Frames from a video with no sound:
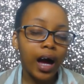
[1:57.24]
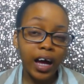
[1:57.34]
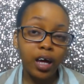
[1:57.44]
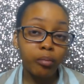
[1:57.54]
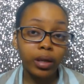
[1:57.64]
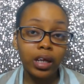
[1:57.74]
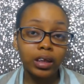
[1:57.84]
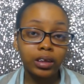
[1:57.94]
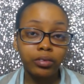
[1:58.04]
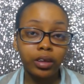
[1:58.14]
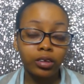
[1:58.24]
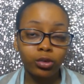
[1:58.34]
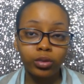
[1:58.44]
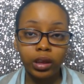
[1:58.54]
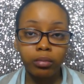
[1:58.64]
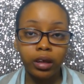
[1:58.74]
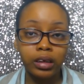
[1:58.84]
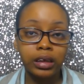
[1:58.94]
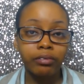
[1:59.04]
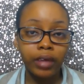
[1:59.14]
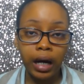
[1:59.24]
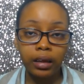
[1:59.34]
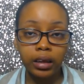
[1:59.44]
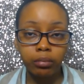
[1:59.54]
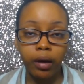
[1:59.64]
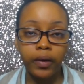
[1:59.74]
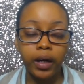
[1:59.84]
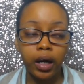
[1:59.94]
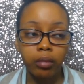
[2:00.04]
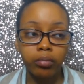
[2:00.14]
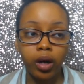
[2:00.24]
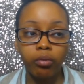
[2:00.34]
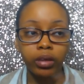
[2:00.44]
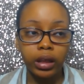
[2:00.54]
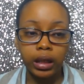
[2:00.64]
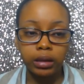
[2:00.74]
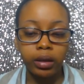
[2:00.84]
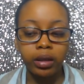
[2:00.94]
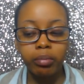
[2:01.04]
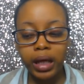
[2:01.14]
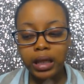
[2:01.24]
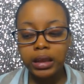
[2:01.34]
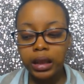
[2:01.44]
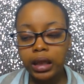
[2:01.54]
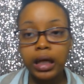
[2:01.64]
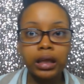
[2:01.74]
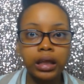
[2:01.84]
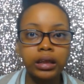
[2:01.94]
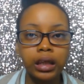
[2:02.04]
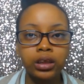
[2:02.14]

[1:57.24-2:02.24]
I am planning to read the screw tape letters. If not this month, um, hopefully next month. The plan is to get at least